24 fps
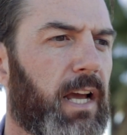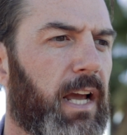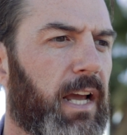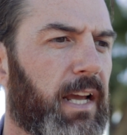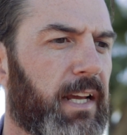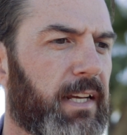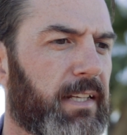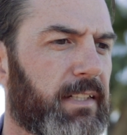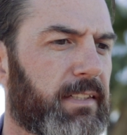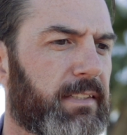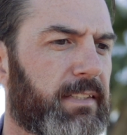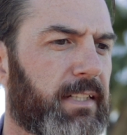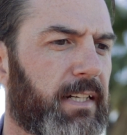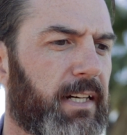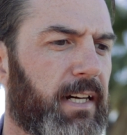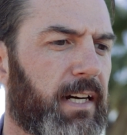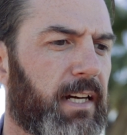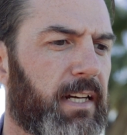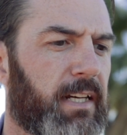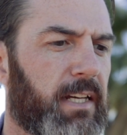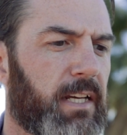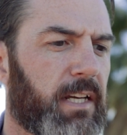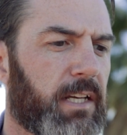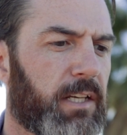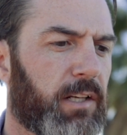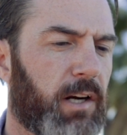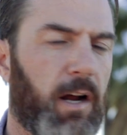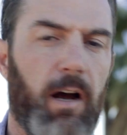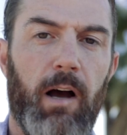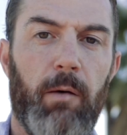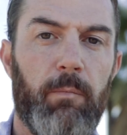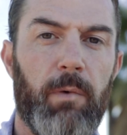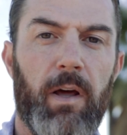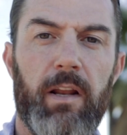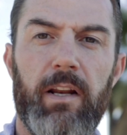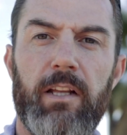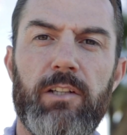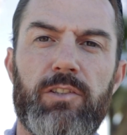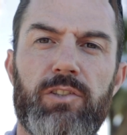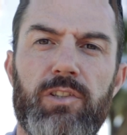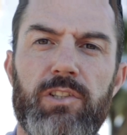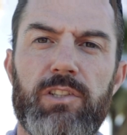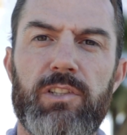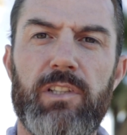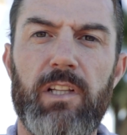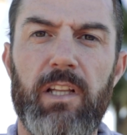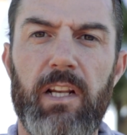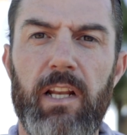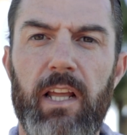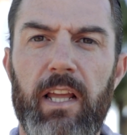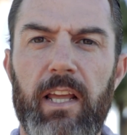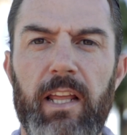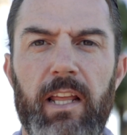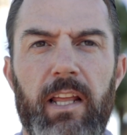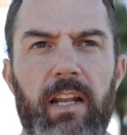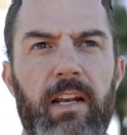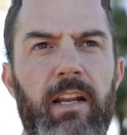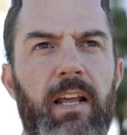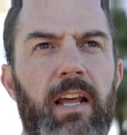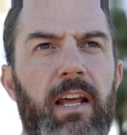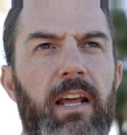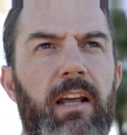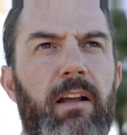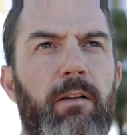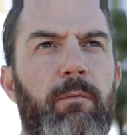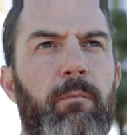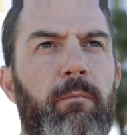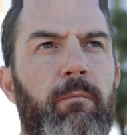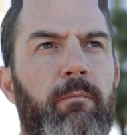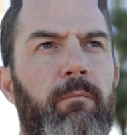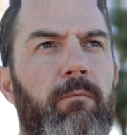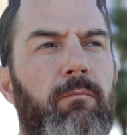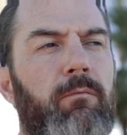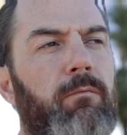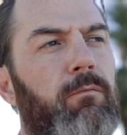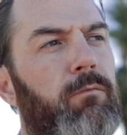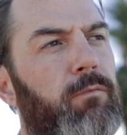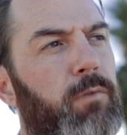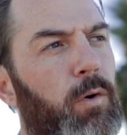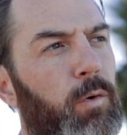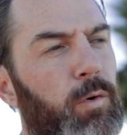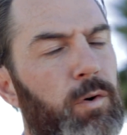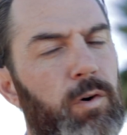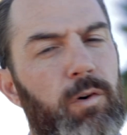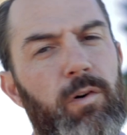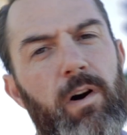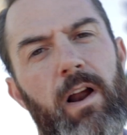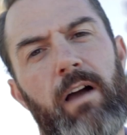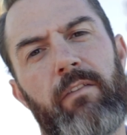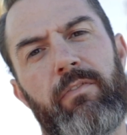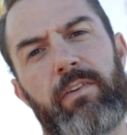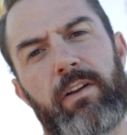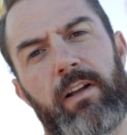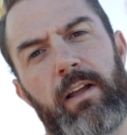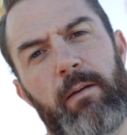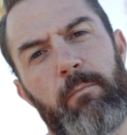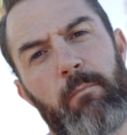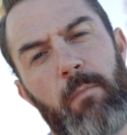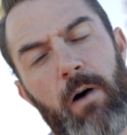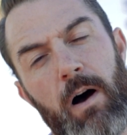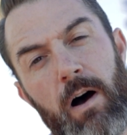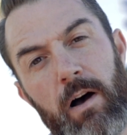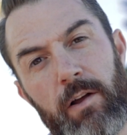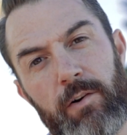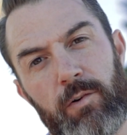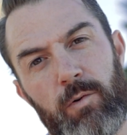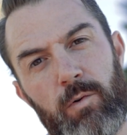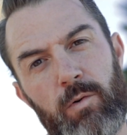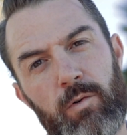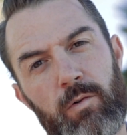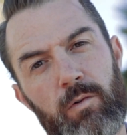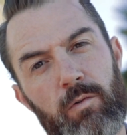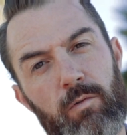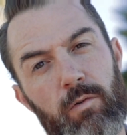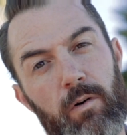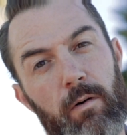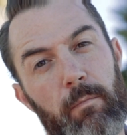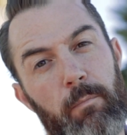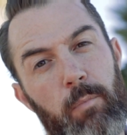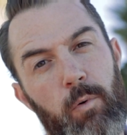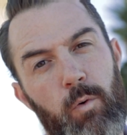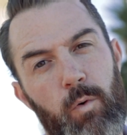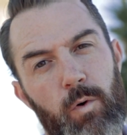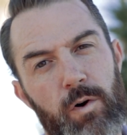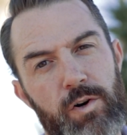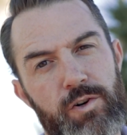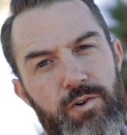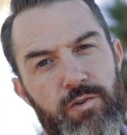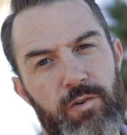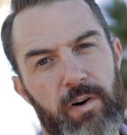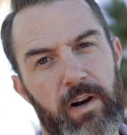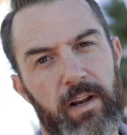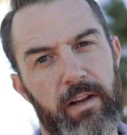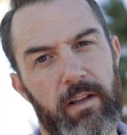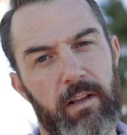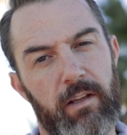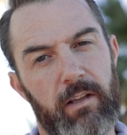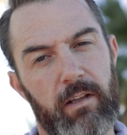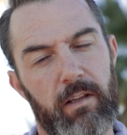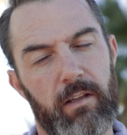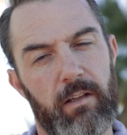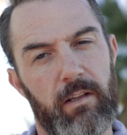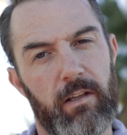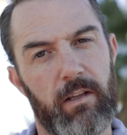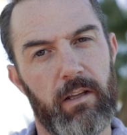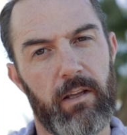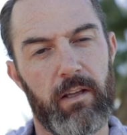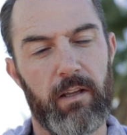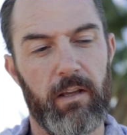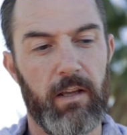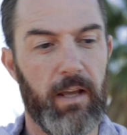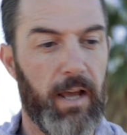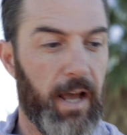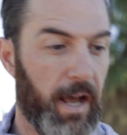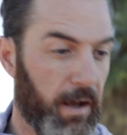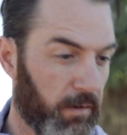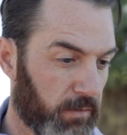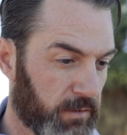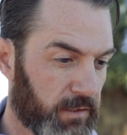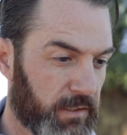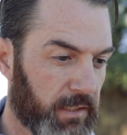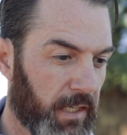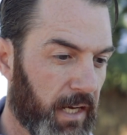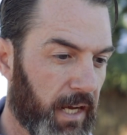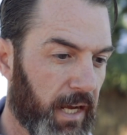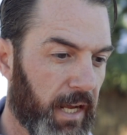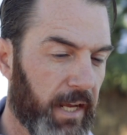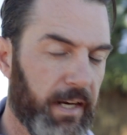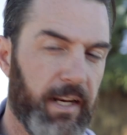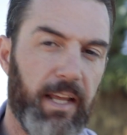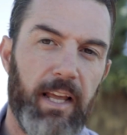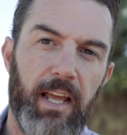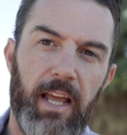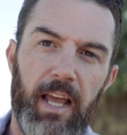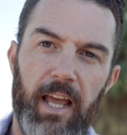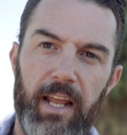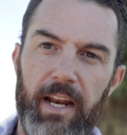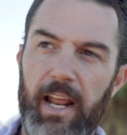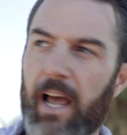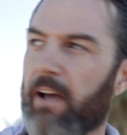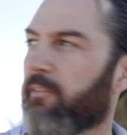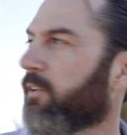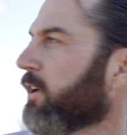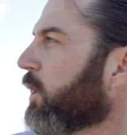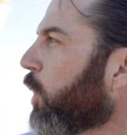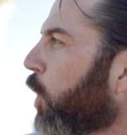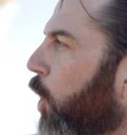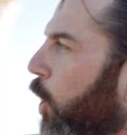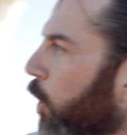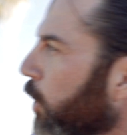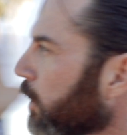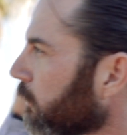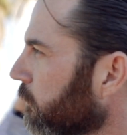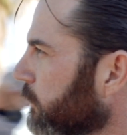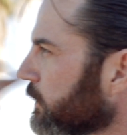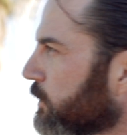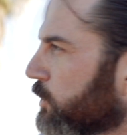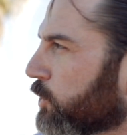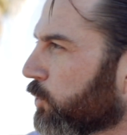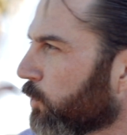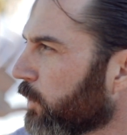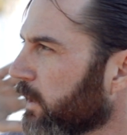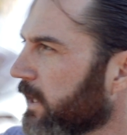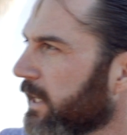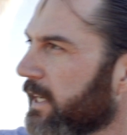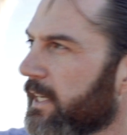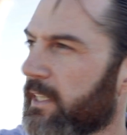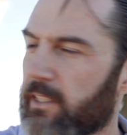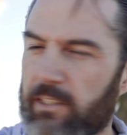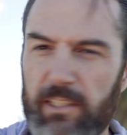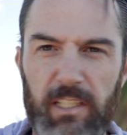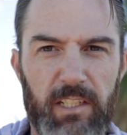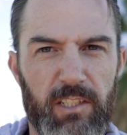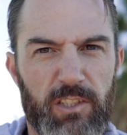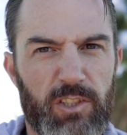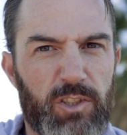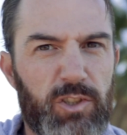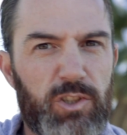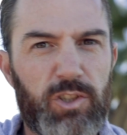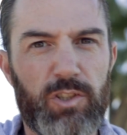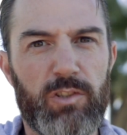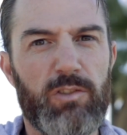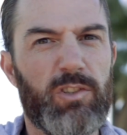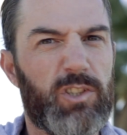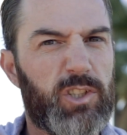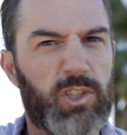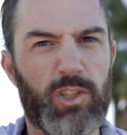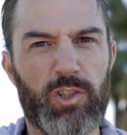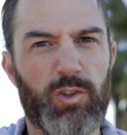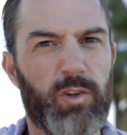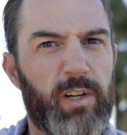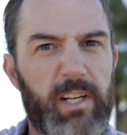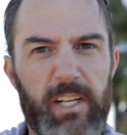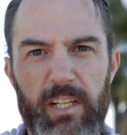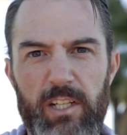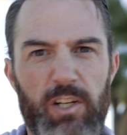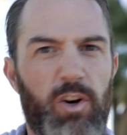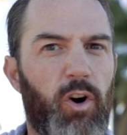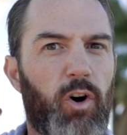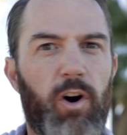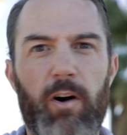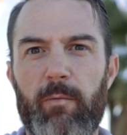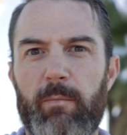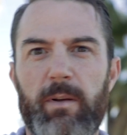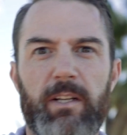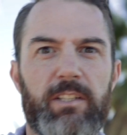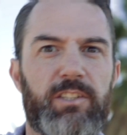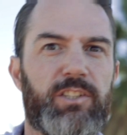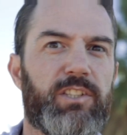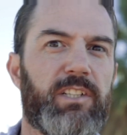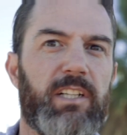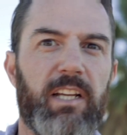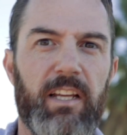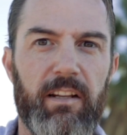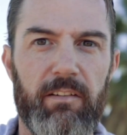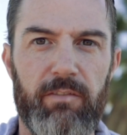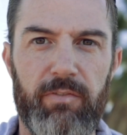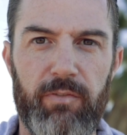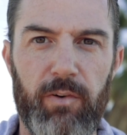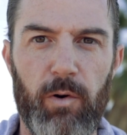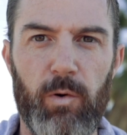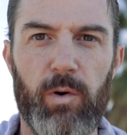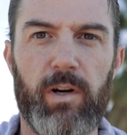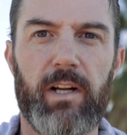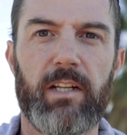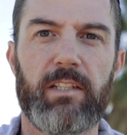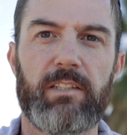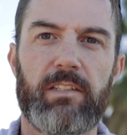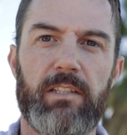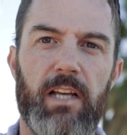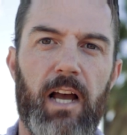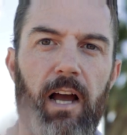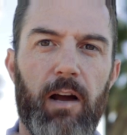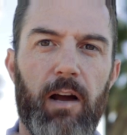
And uh, you know, I'm not interested in photographing a model or a portrait outside and having all of the trees and street garbage in focus.